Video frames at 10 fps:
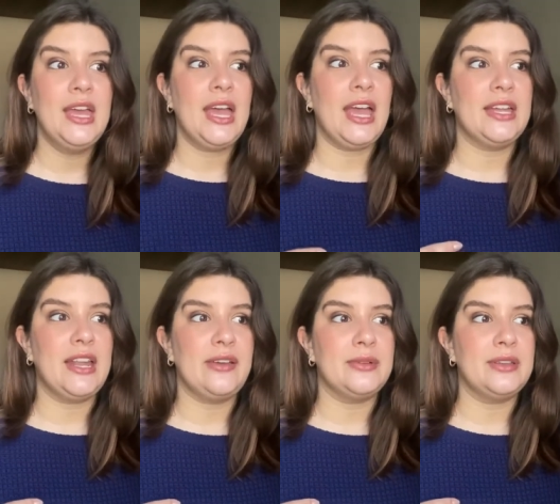And
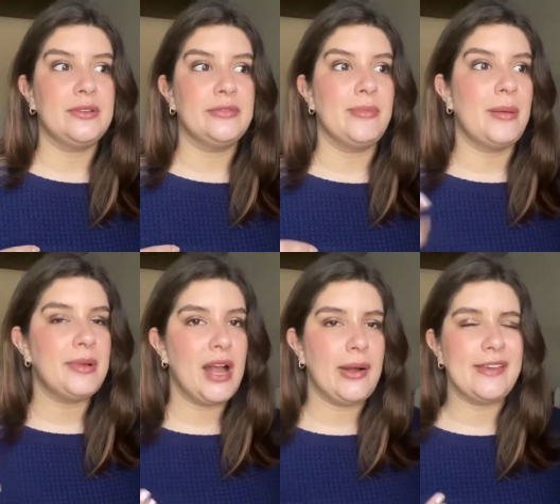I would remember
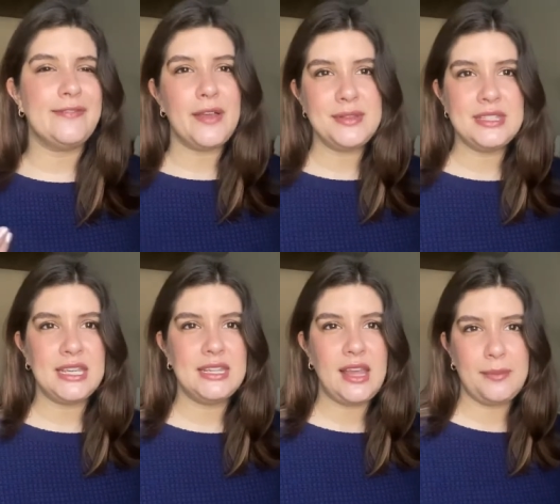how I felt
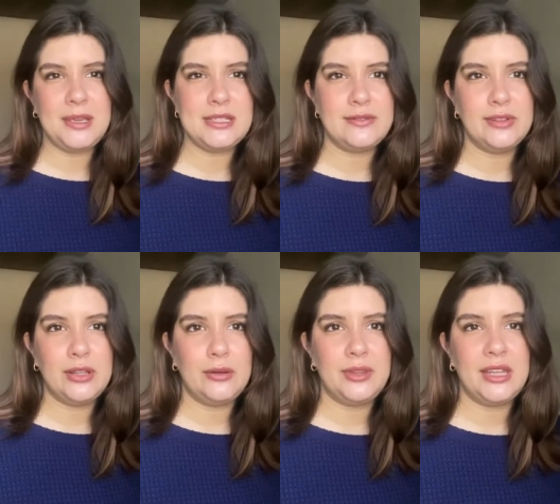in that piece of
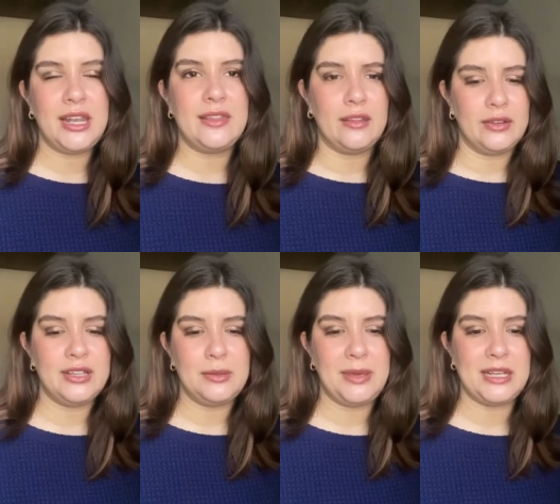clothing and then look
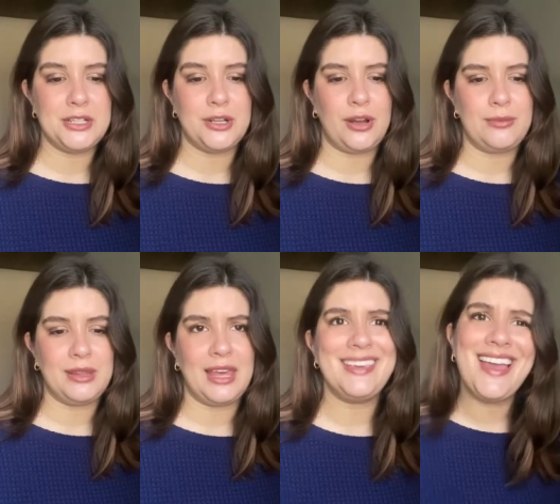at the picture and be
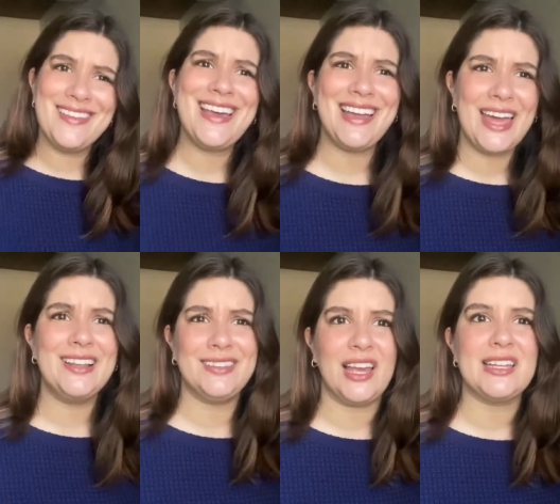like, yeah, that kind
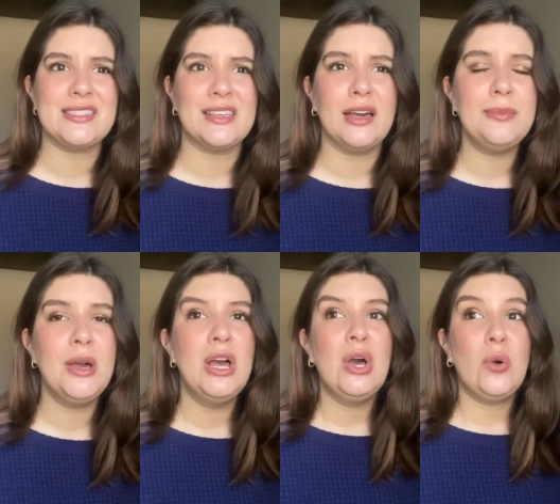of lines up.
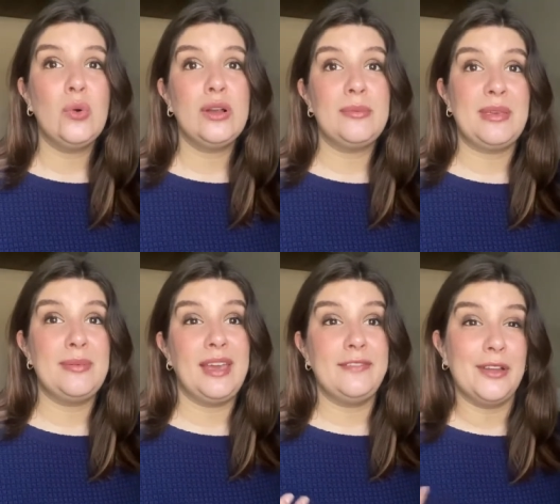Or
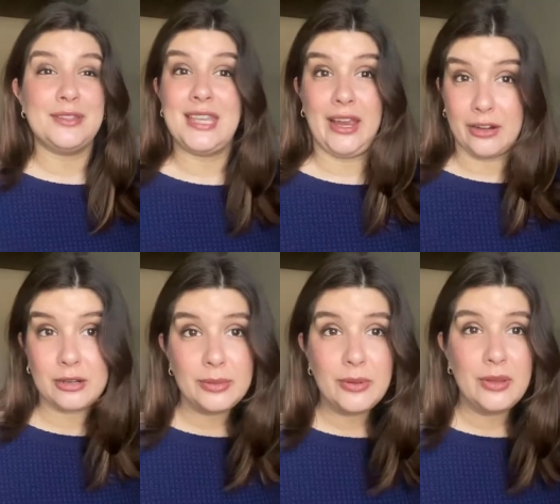maybe I felt
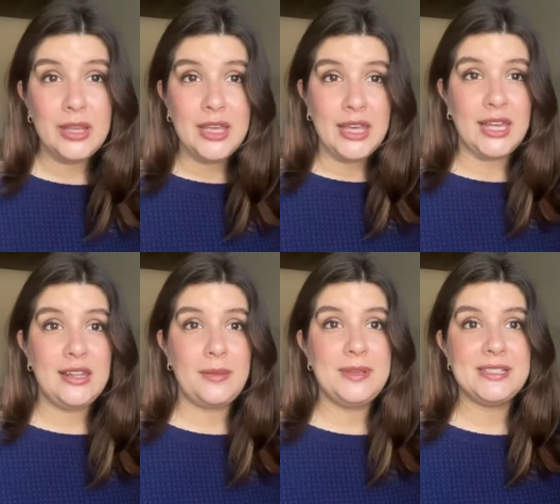terrible in
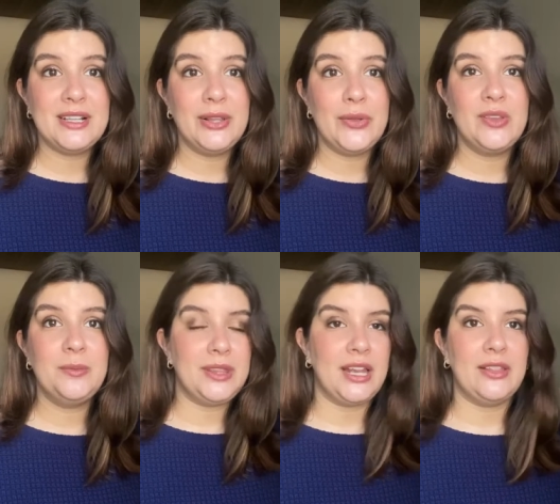that piece of clothing,
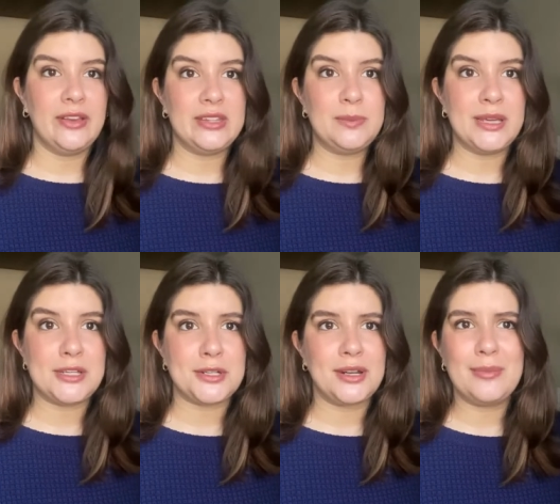but then I look at the
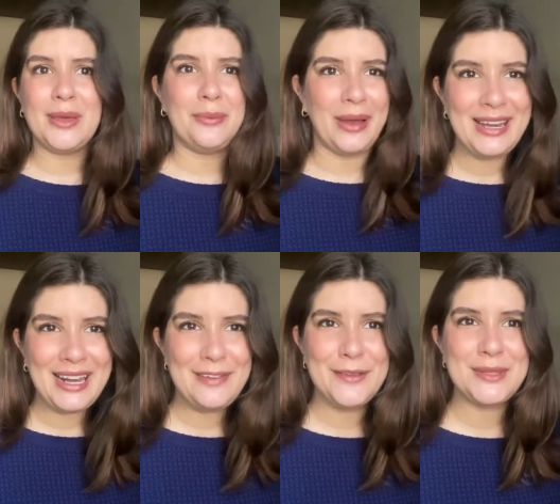picture and I'm like, why did
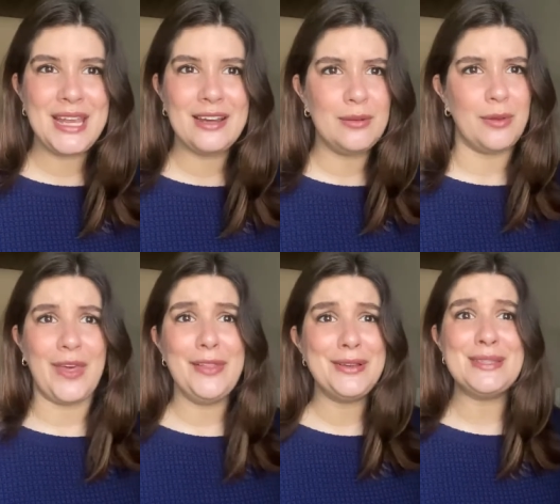I feel terrible?
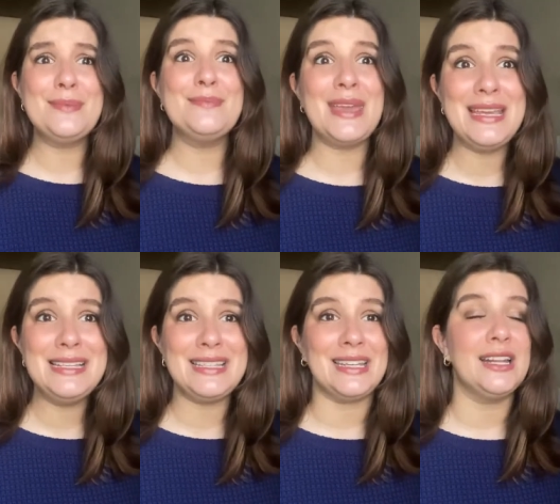That looks
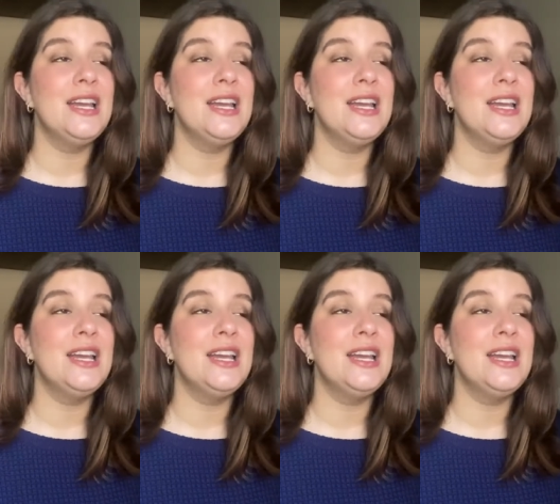amazing.